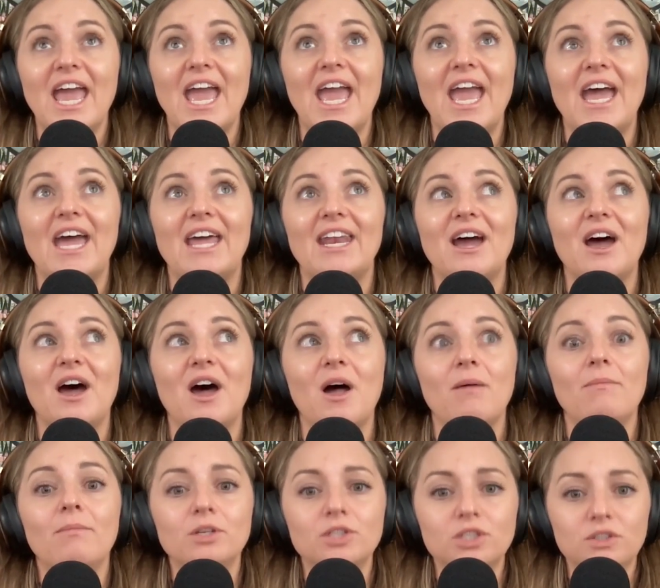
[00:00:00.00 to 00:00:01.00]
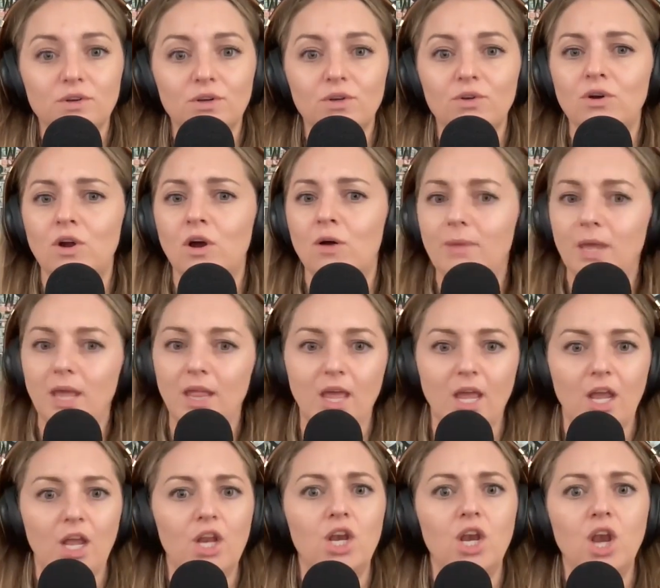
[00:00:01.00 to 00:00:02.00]
And most of you who know me
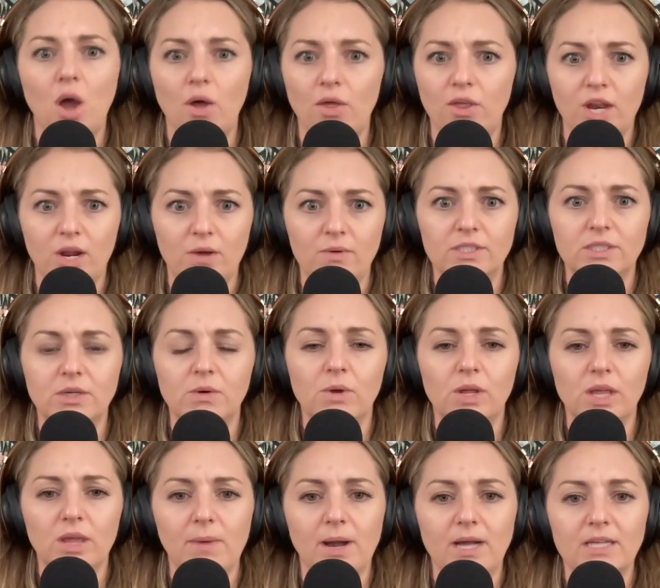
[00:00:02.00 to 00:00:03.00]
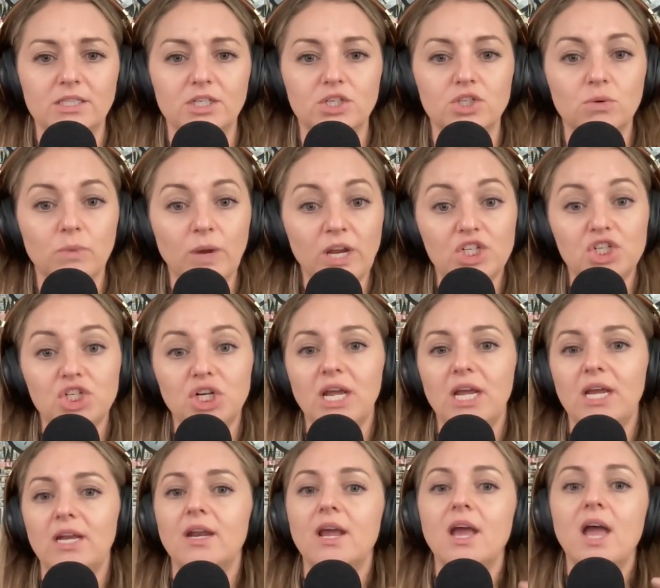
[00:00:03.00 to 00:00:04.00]
like know that it was a really bad
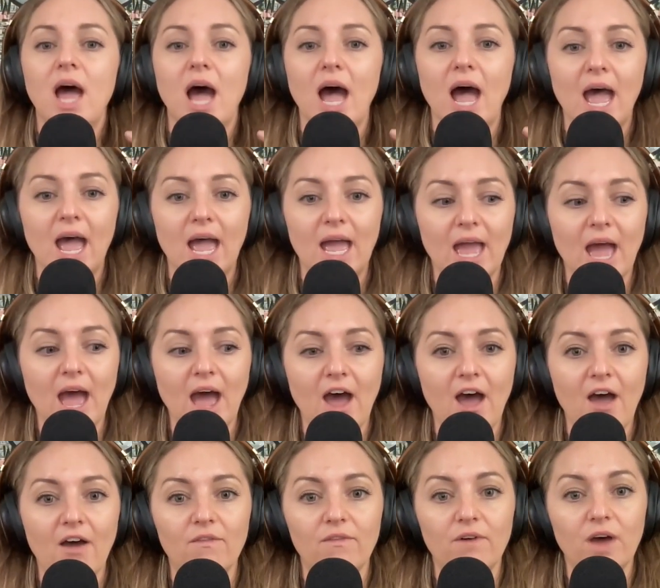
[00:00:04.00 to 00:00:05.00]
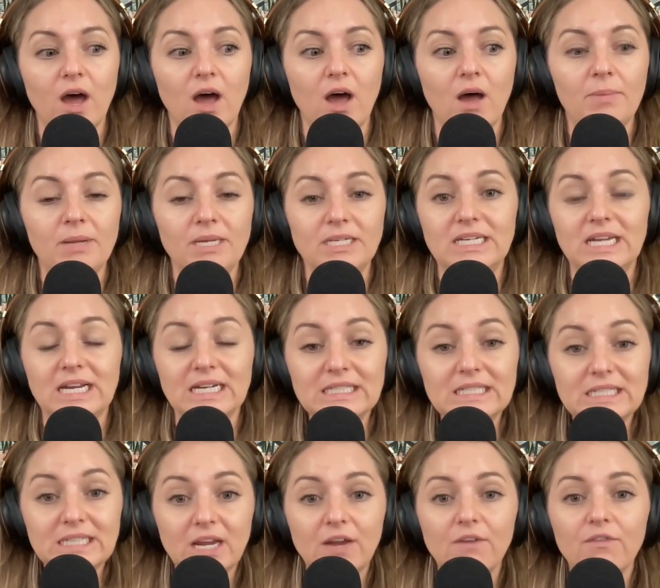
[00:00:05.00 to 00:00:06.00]
situation. I have
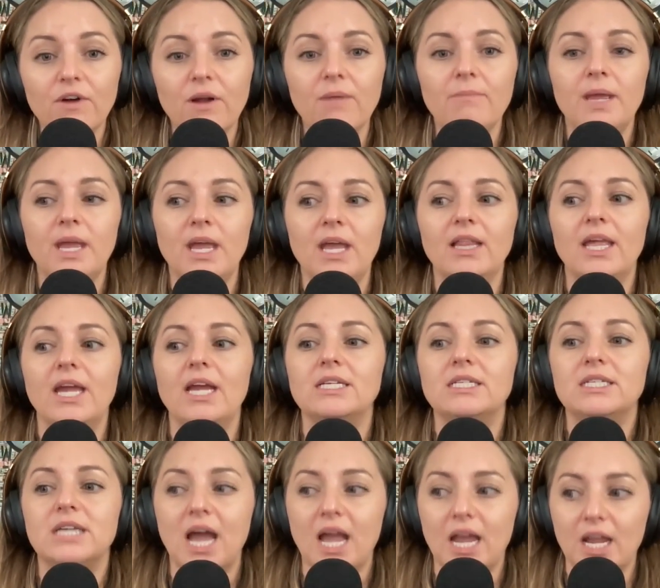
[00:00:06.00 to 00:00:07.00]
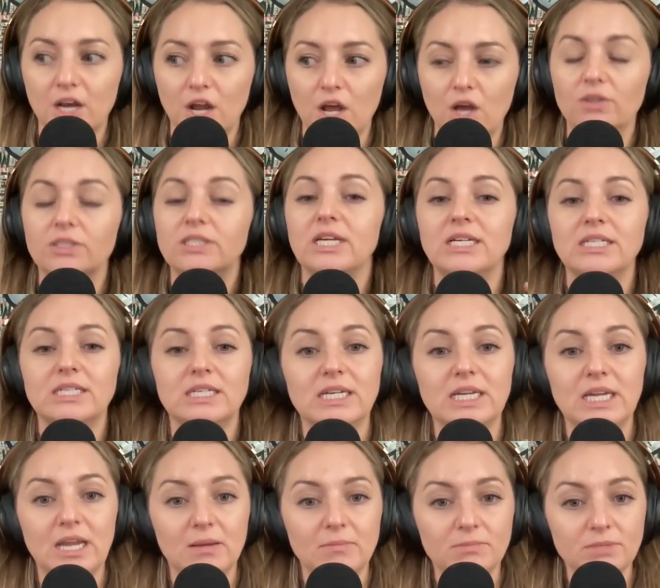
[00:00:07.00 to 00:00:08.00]
PTSD from it, like diagnosed. I did
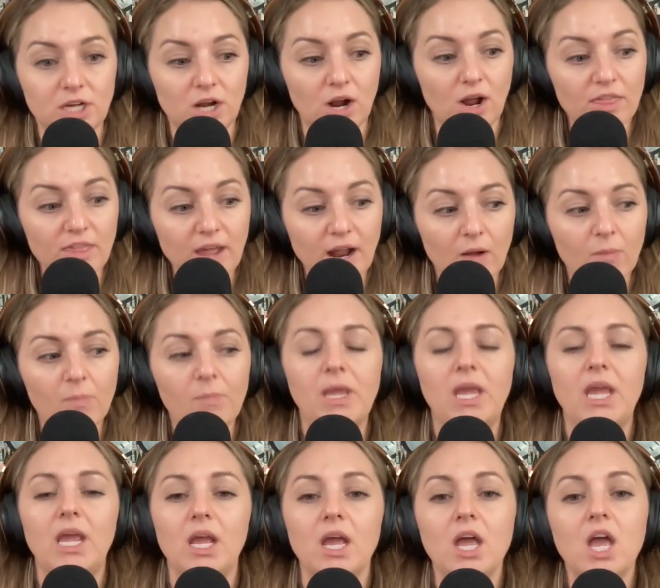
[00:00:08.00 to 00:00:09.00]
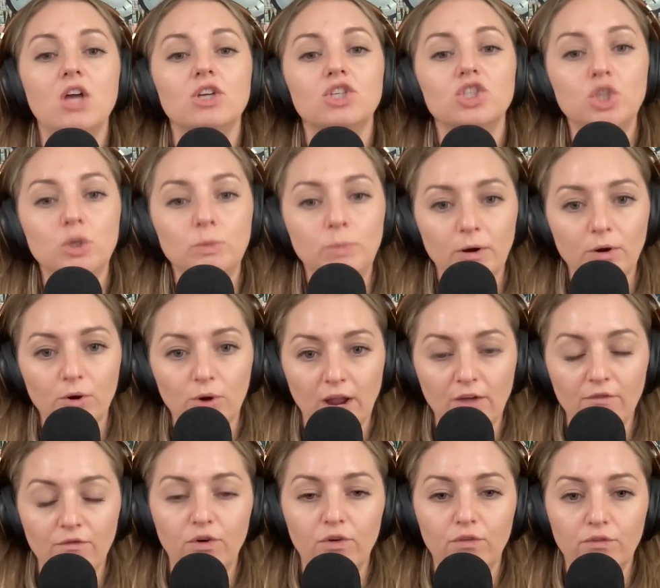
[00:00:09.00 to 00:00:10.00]
EMDR therapy, super
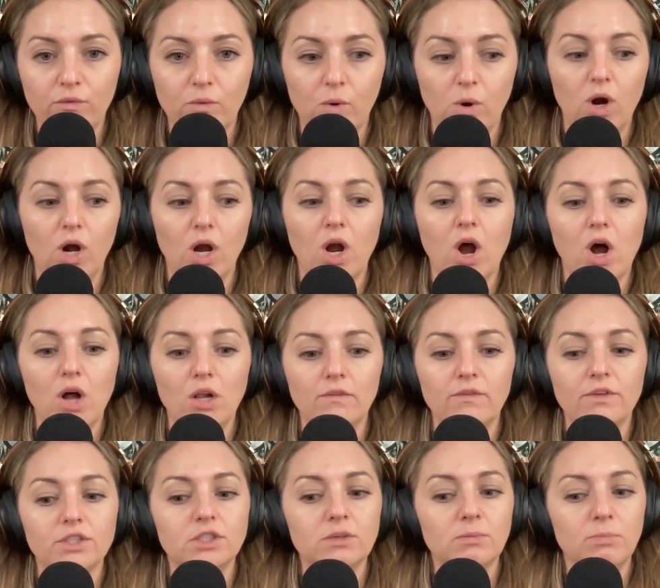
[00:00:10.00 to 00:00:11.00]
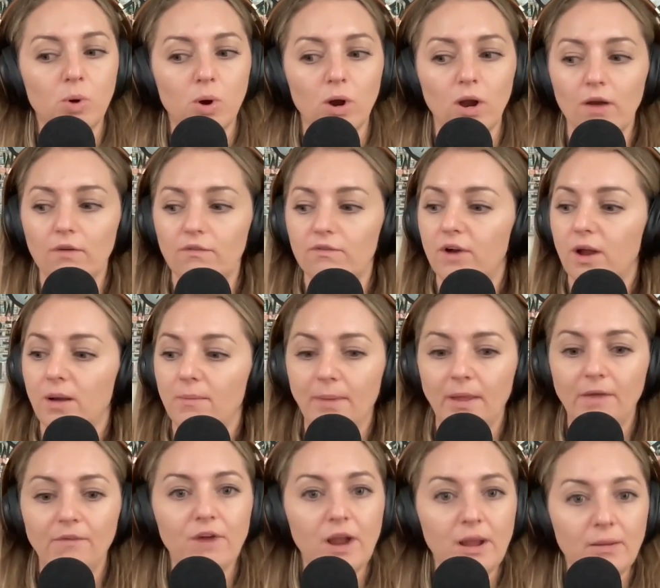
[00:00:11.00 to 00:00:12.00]
grateful for all of the support from
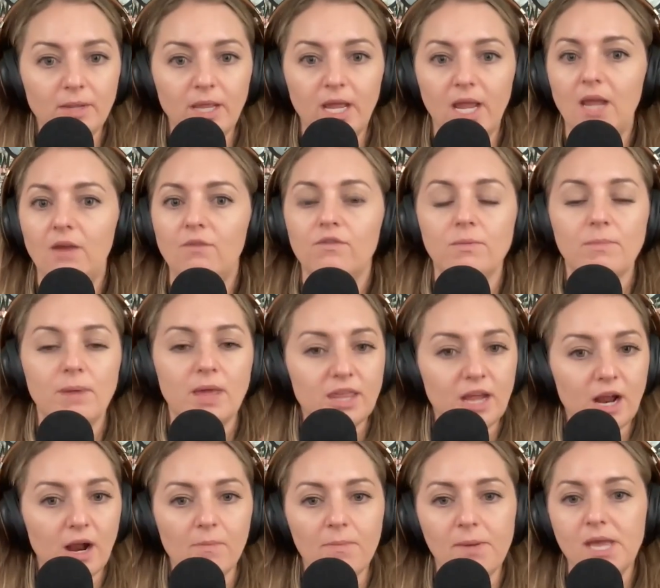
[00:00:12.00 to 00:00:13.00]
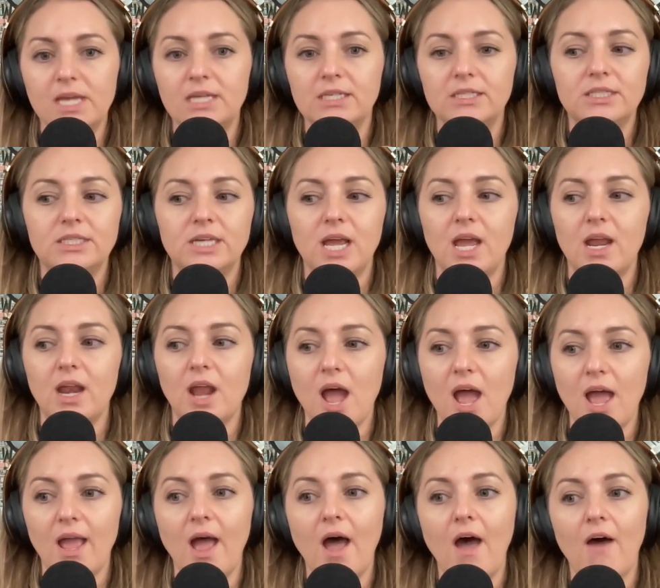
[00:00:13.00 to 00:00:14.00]
my family and from my therapist. And
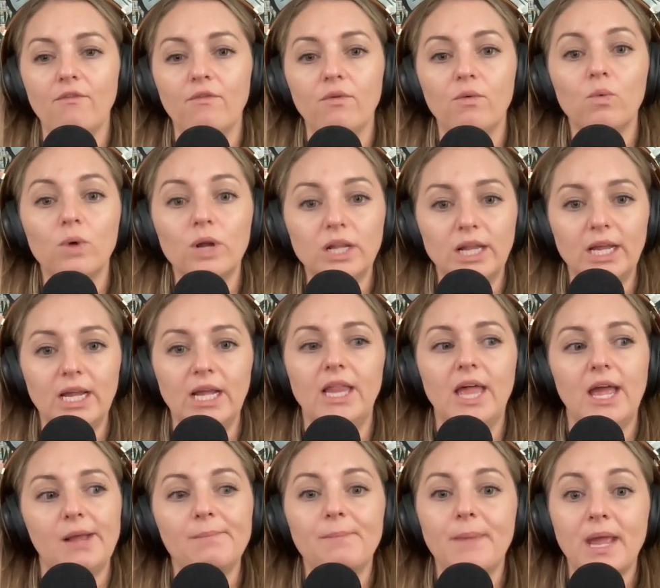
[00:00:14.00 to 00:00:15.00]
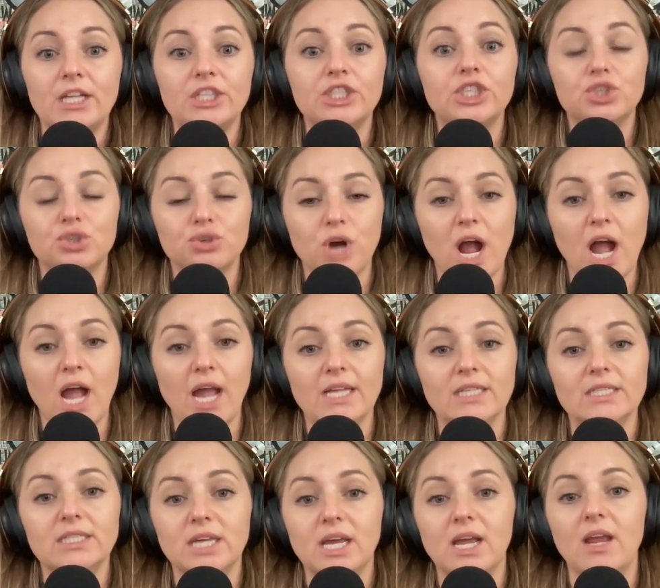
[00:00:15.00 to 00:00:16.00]
I have really like made
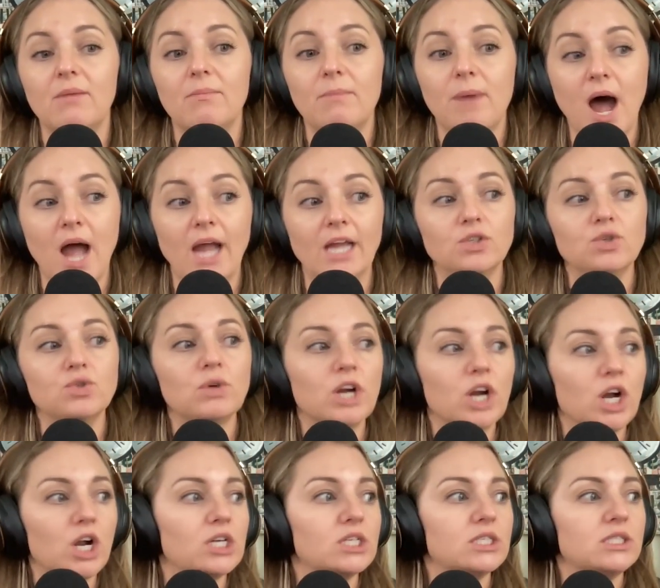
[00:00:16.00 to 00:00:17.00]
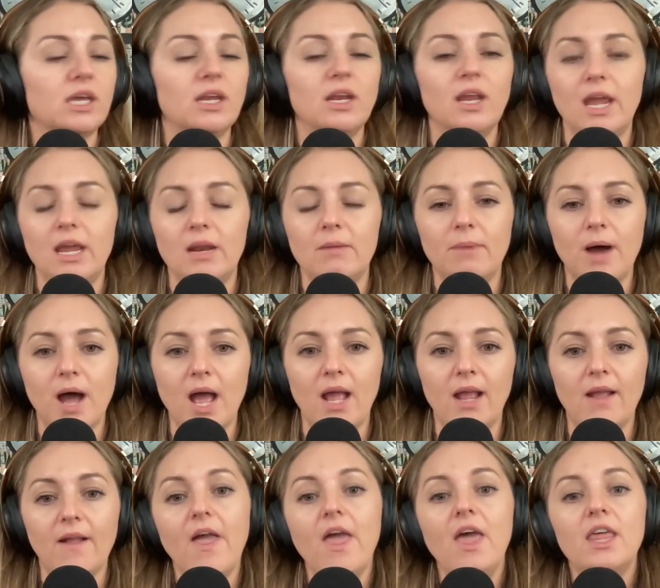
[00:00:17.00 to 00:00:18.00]
strides in my triggers and in
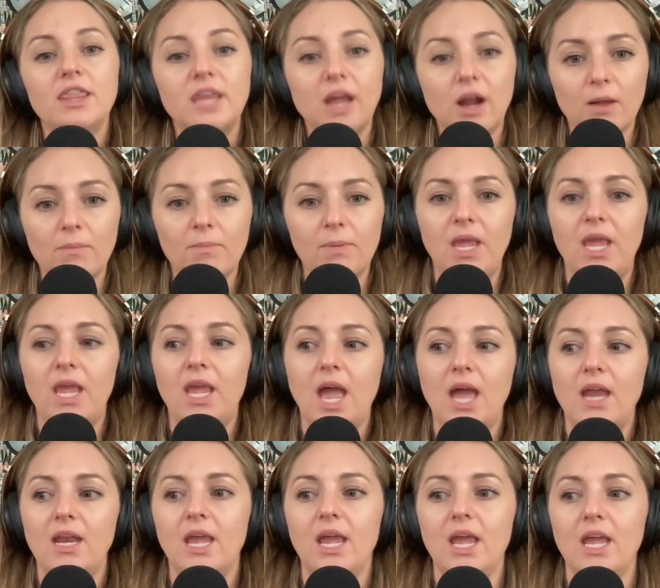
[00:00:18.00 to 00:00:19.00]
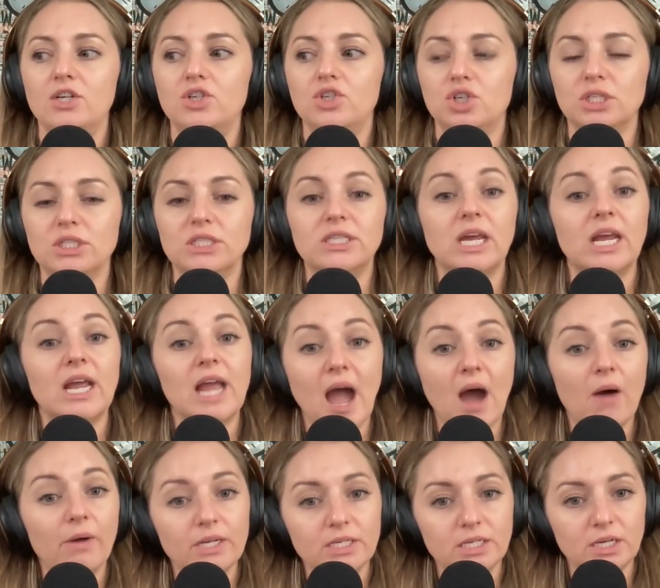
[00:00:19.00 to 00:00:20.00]
my therapy and in just like
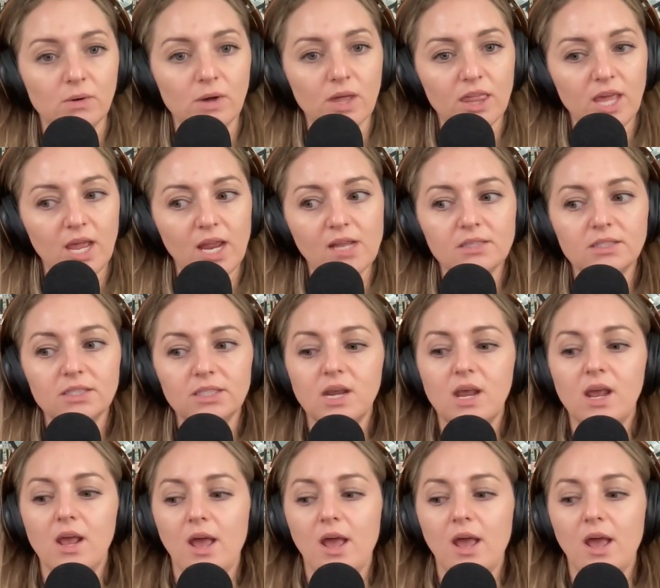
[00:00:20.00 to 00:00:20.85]
how I deal with things,